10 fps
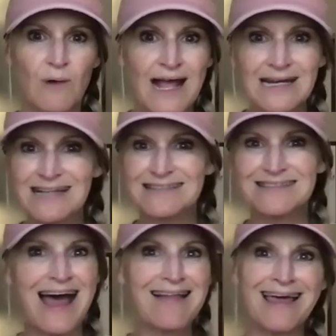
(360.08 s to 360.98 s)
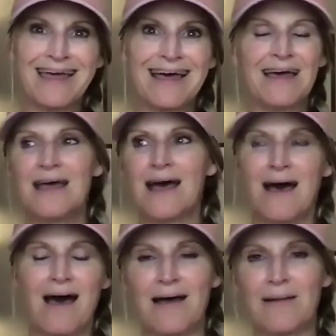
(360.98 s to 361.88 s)
right? It's not like
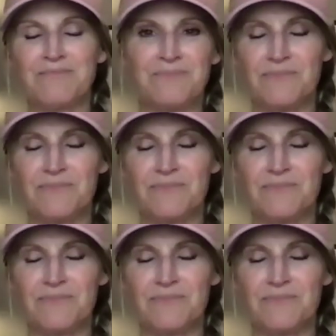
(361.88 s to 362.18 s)
a